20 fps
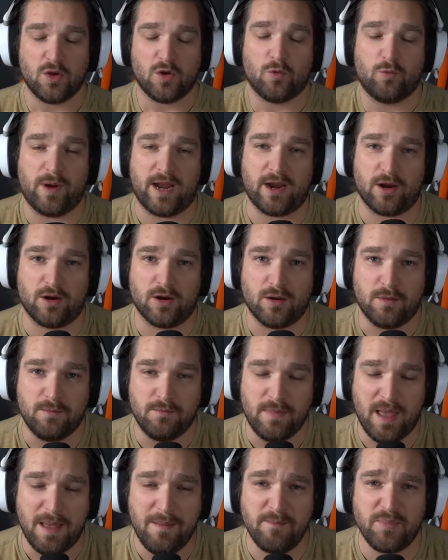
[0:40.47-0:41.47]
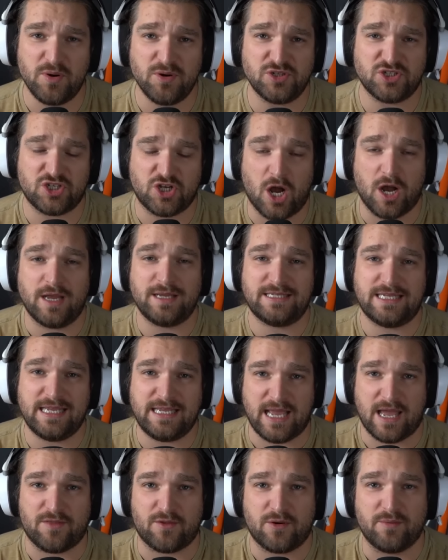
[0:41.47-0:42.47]
where members got
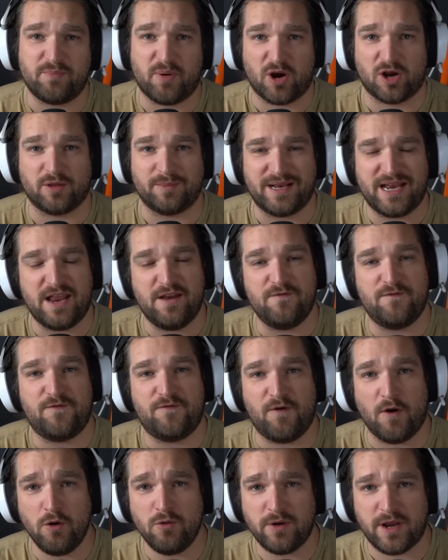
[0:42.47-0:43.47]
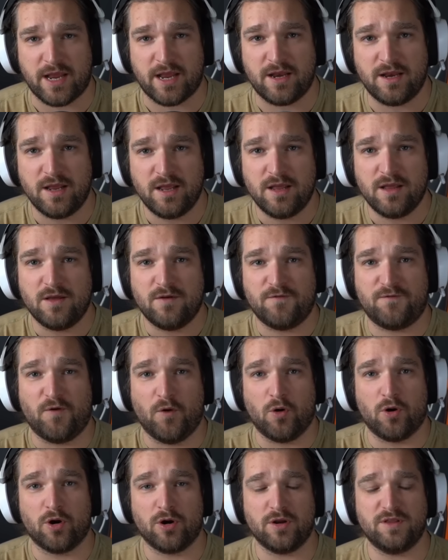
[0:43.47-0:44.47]
together in Parliament and voted
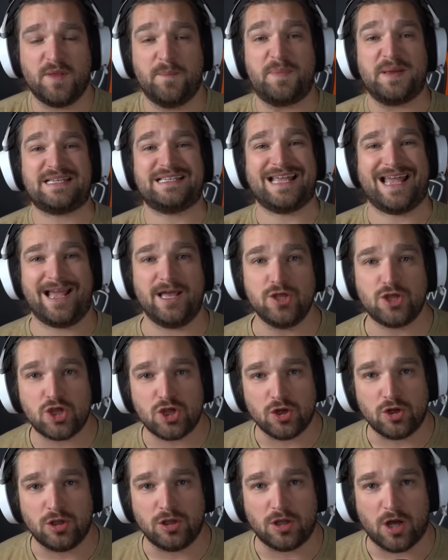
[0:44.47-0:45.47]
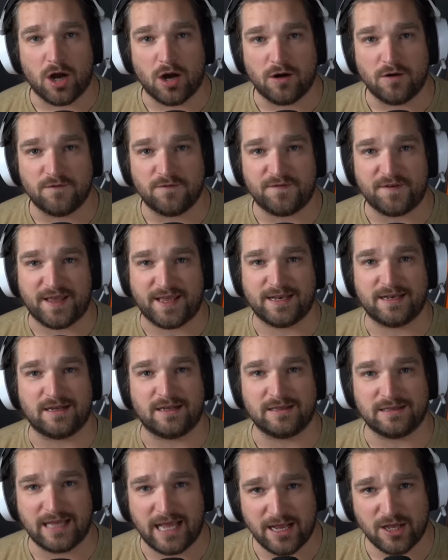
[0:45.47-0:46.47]
for the potential of an
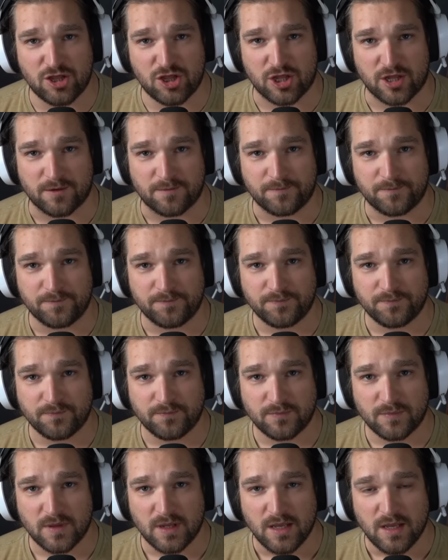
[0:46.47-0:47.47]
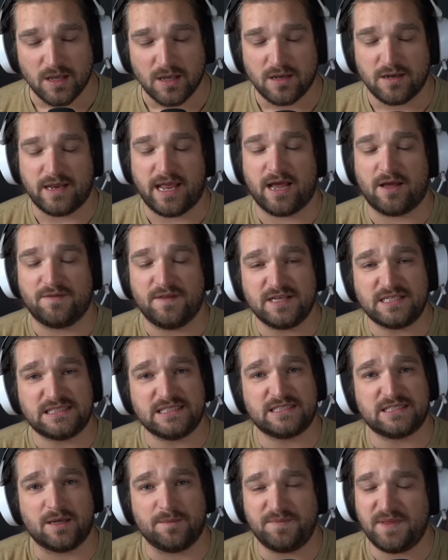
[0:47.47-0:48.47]
election. Now, this
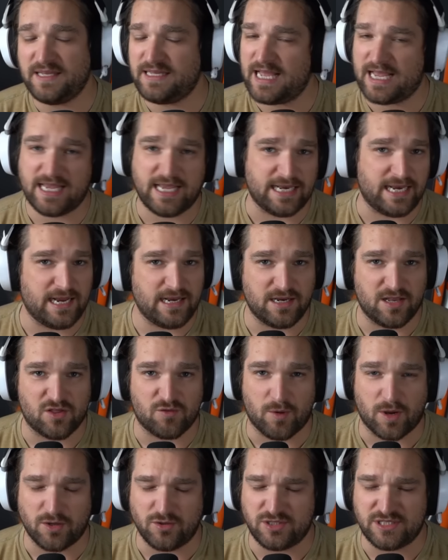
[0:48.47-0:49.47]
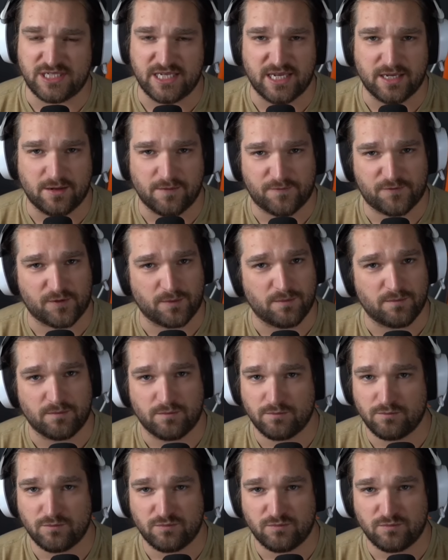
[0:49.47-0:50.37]
is something that Canadians want. You see it from